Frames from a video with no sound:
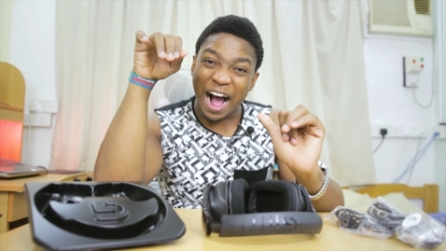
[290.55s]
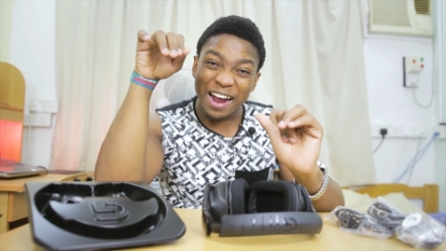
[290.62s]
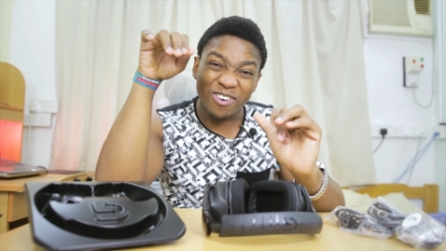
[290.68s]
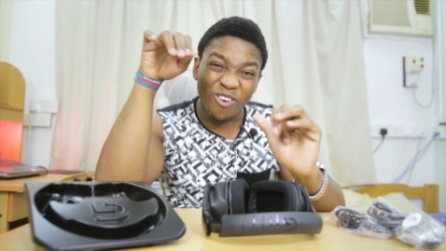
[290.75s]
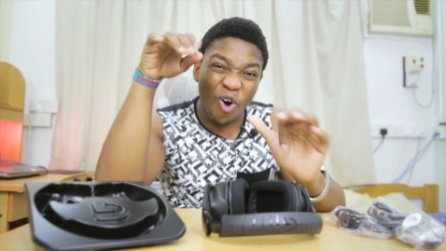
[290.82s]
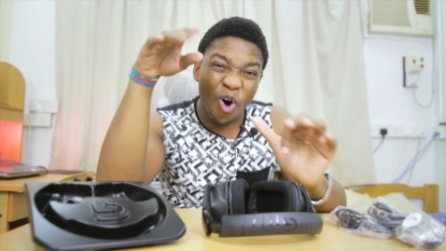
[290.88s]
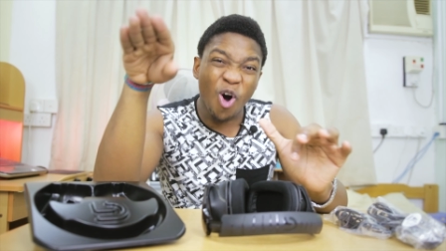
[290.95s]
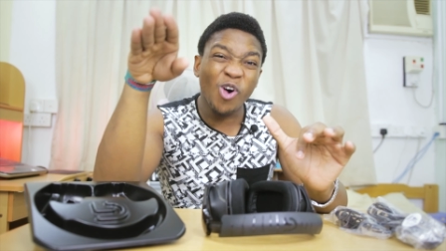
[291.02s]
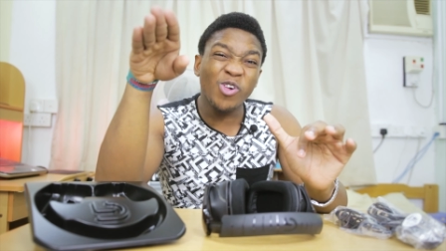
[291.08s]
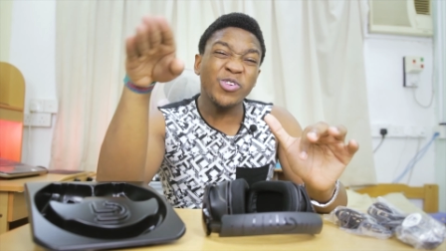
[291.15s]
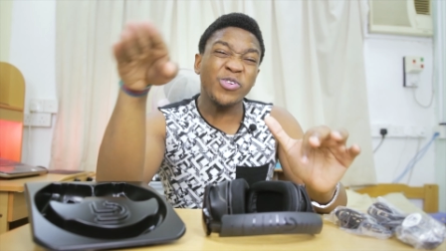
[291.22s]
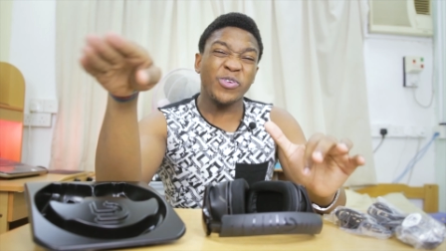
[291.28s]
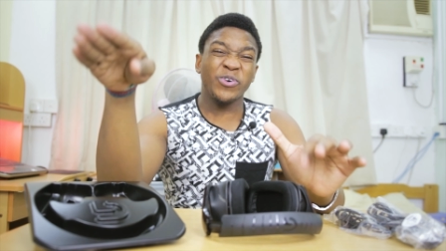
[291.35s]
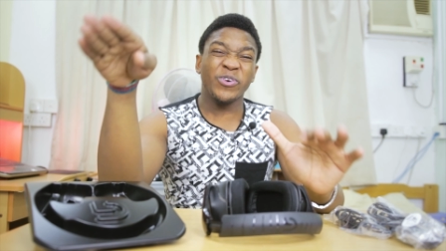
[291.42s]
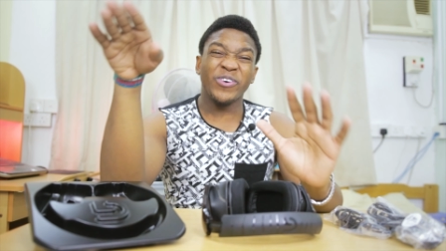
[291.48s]
And
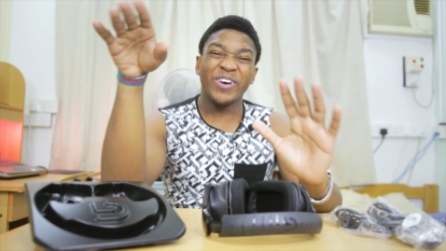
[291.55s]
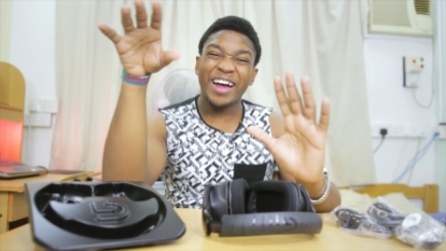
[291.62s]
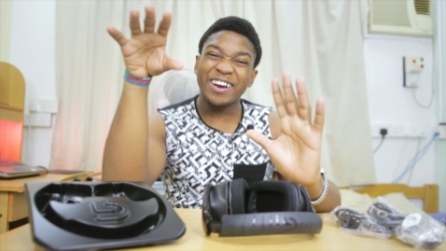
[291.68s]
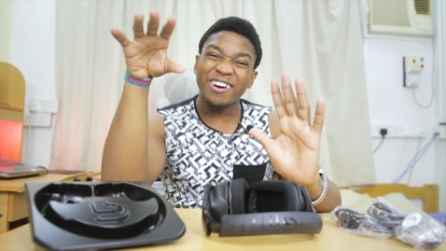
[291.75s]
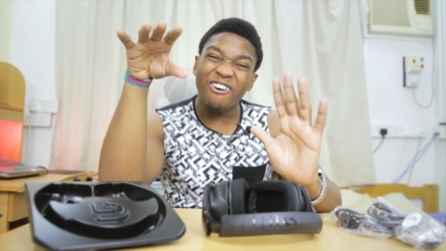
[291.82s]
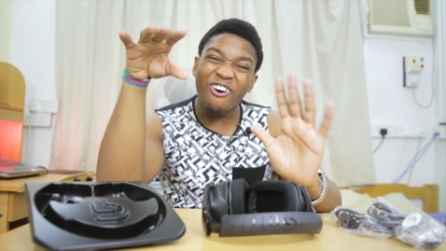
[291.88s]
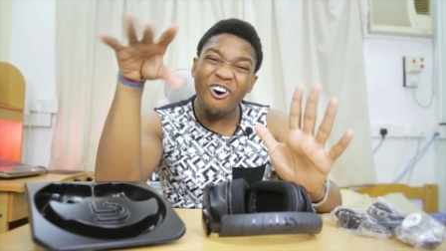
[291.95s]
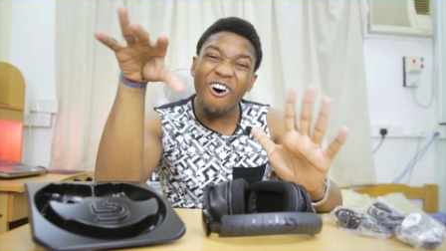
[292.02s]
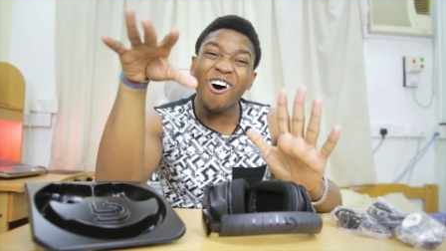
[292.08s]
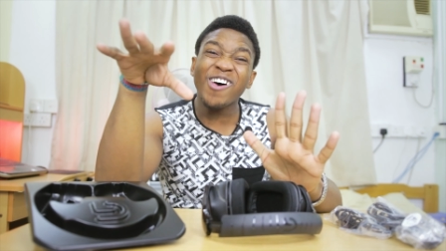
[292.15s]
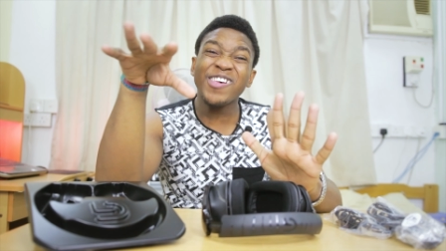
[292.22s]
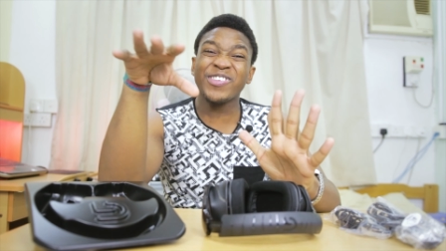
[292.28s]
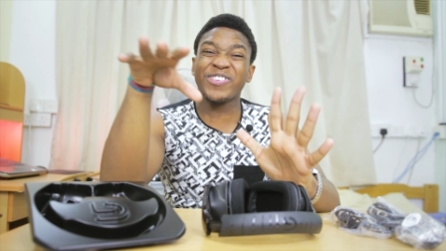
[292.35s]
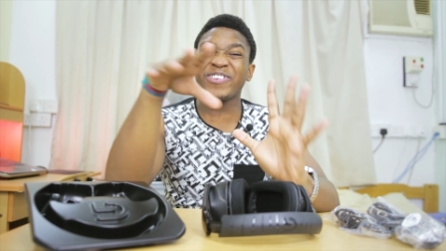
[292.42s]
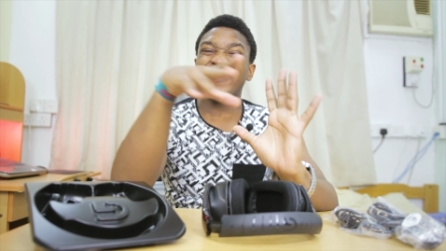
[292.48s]
also, and
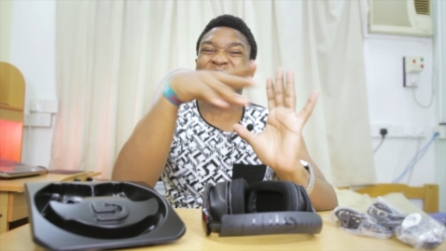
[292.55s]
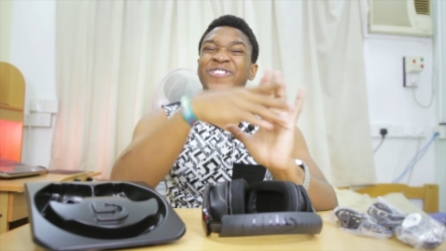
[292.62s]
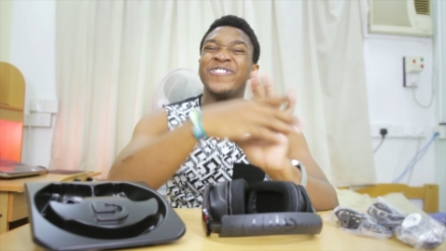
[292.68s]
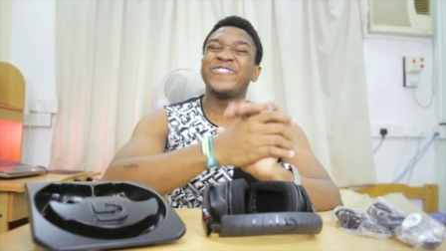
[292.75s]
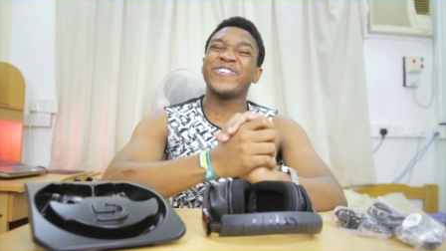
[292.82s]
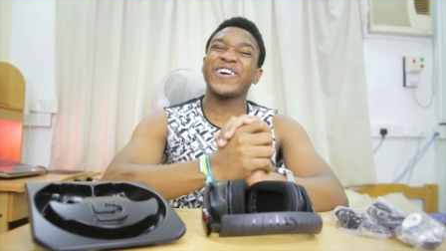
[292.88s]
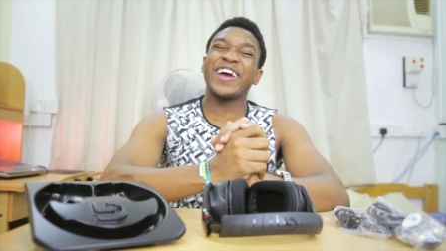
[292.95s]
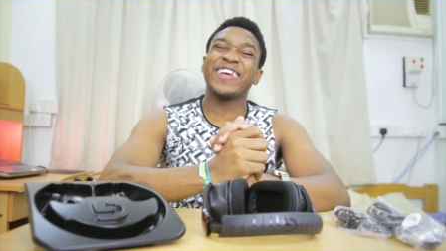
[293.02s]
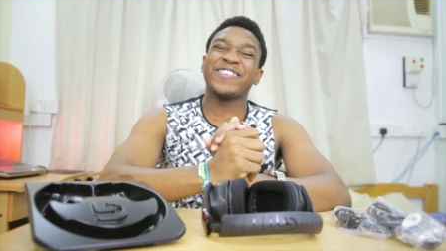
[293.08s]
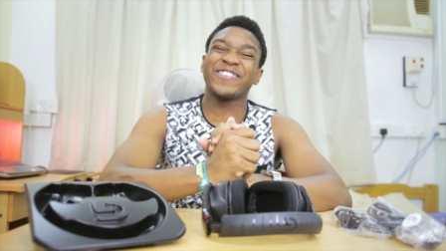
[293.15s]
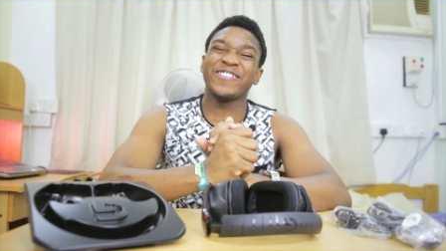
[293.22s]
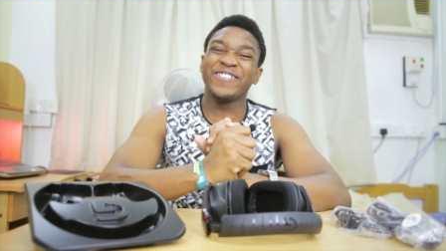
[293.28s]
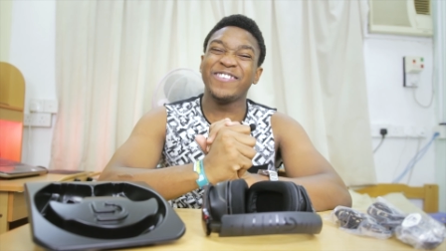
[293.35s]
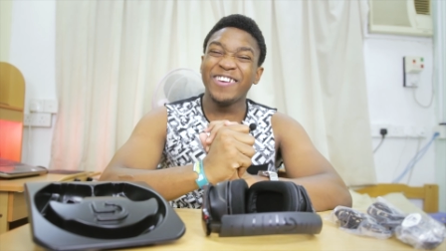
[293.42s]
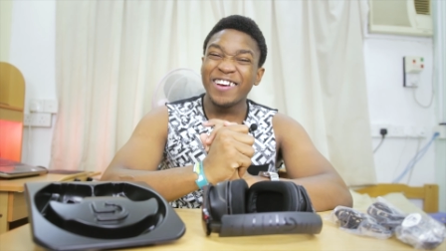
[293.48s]
also, don't forget
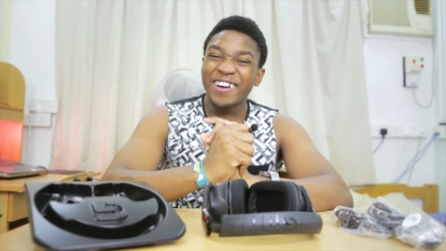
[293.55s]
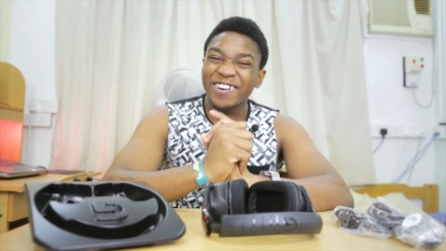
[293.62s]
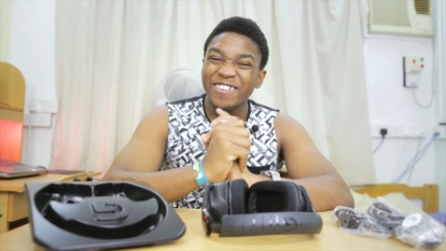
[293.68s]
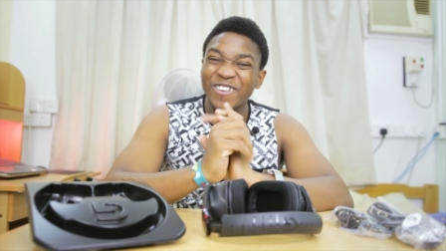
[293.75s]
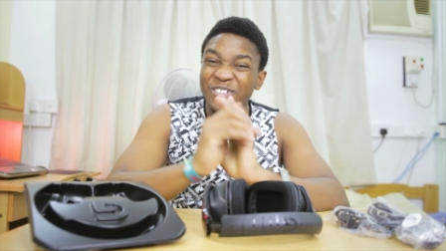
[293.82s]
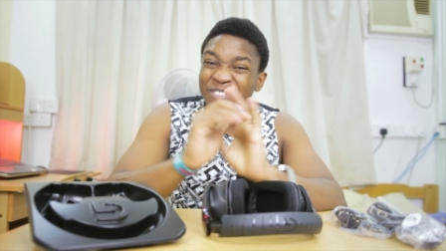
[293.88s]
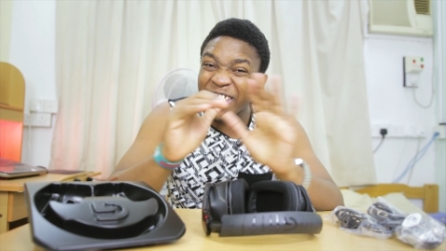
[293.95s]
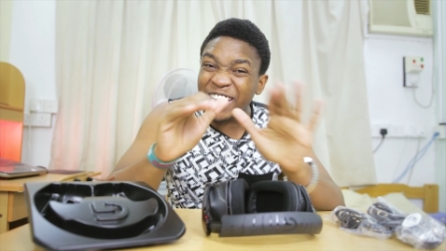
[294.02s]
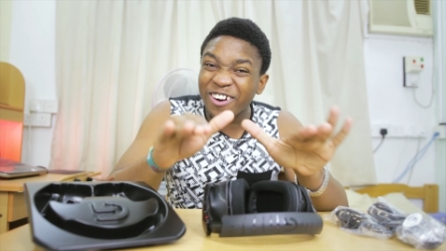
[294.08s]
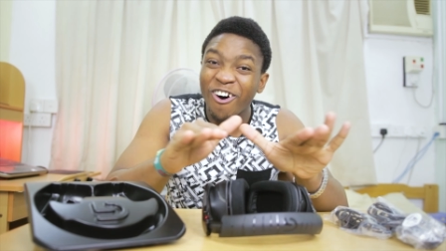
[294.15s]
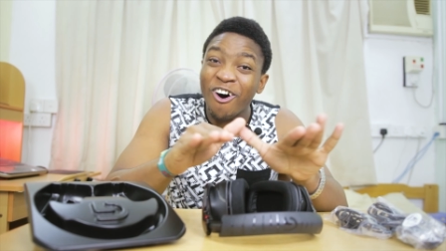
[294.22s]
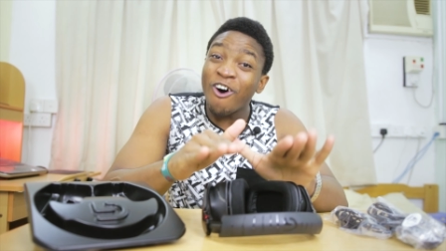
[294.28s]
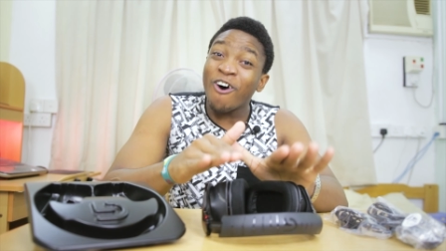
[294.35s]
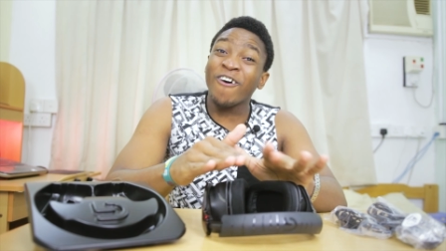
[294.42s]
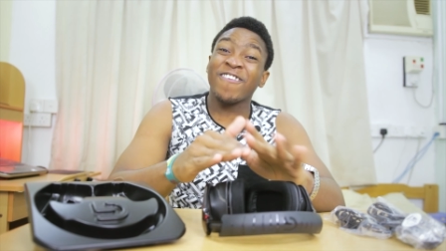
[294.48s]
to remain
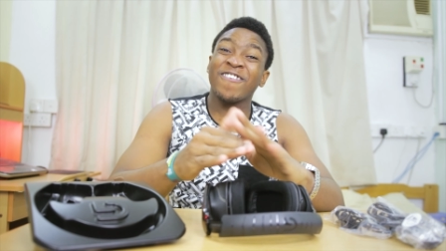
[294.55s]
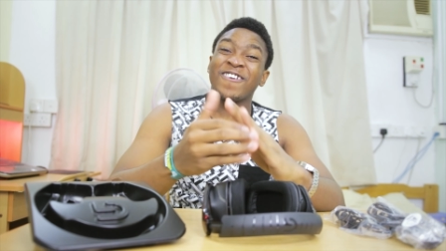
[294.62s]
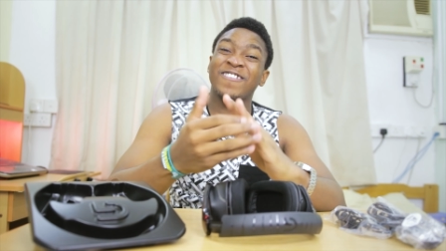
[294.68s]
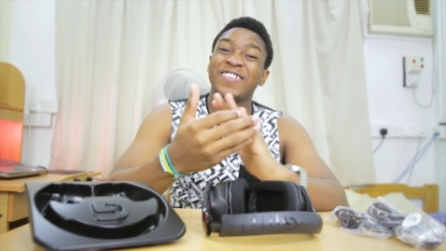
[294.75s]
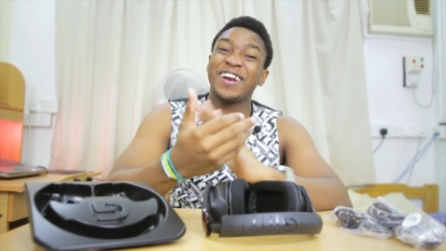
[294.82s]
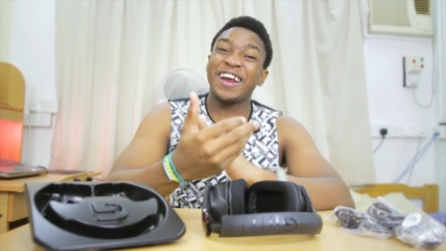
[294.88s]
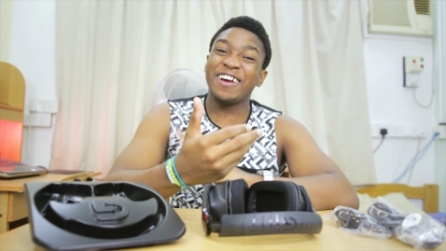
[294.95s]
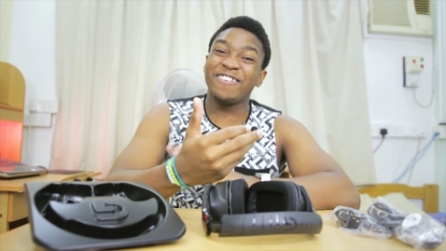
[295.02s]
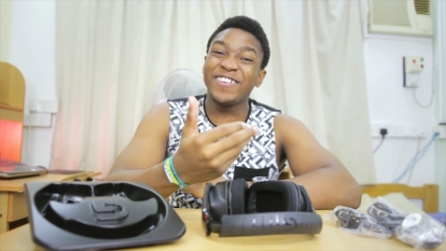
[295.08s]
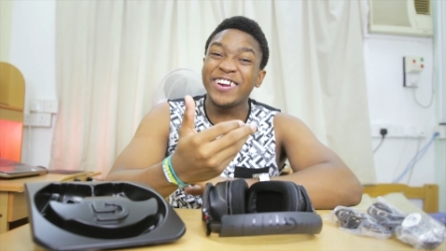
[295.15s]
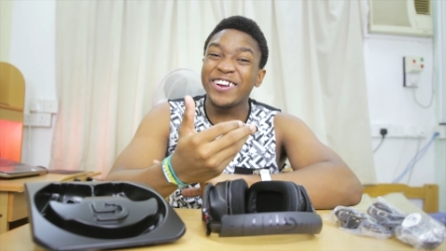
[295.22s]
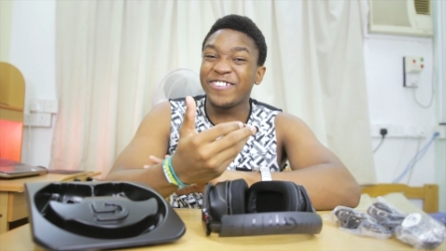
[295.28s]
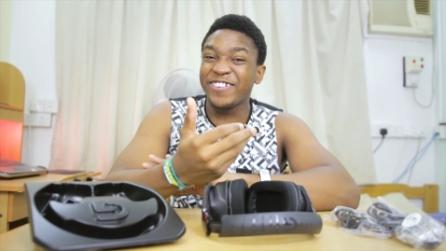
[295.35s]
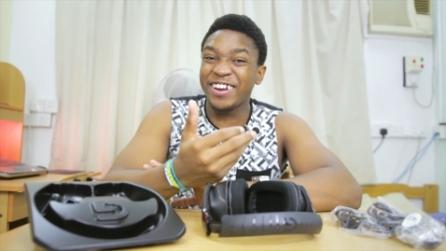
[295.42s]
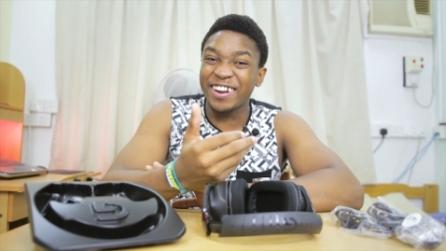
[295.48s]
awesome. And I
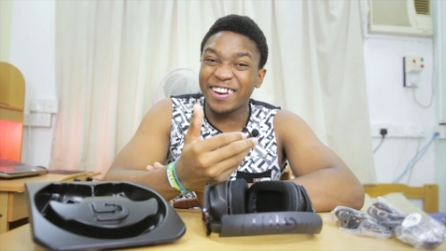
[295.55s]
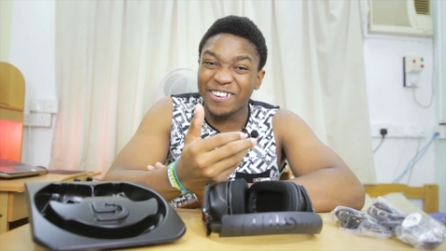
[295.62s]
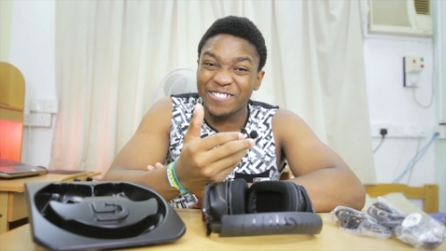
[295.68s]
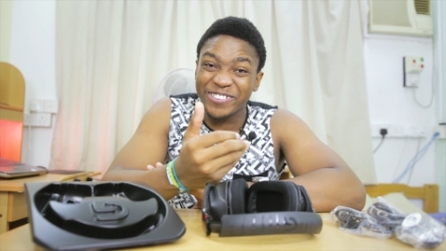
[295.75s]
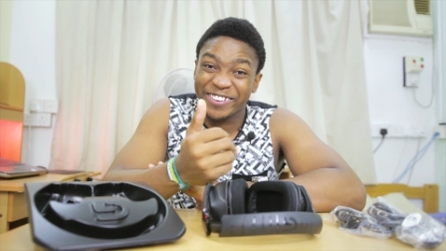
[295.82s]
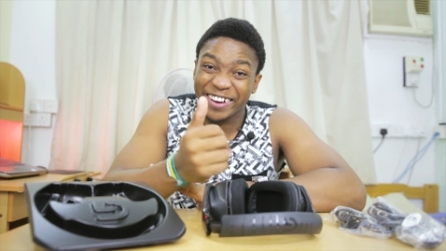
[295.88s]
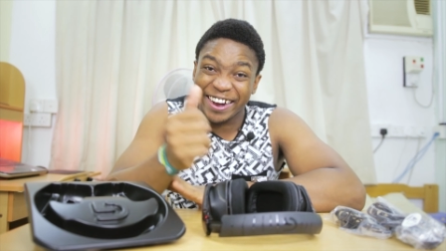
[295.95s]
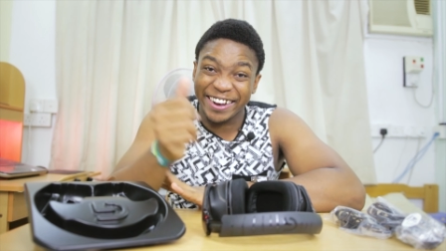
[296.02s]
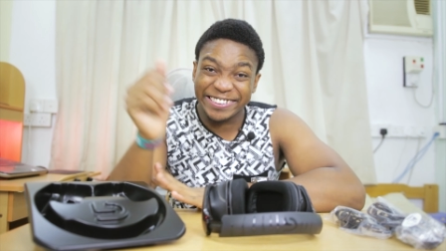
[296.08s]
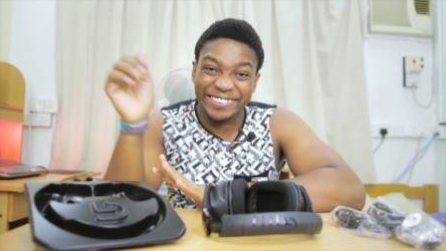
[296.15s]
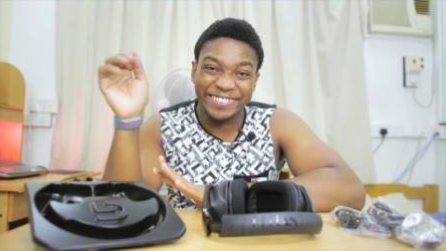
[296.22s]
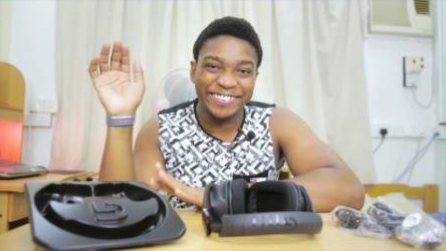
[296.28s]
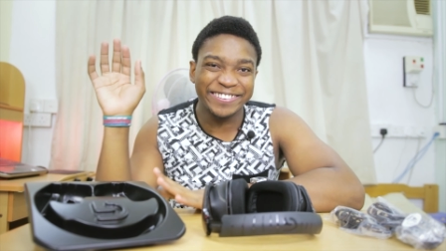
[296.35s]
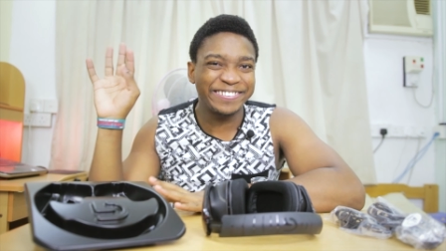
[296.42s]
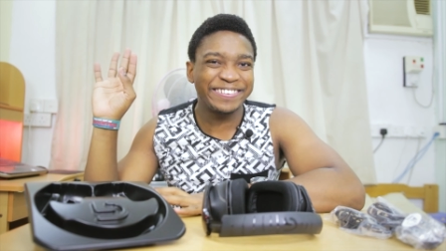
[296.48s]
really, really love you
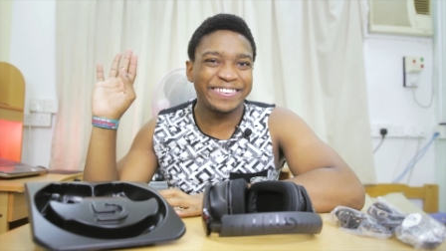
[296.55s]
guys.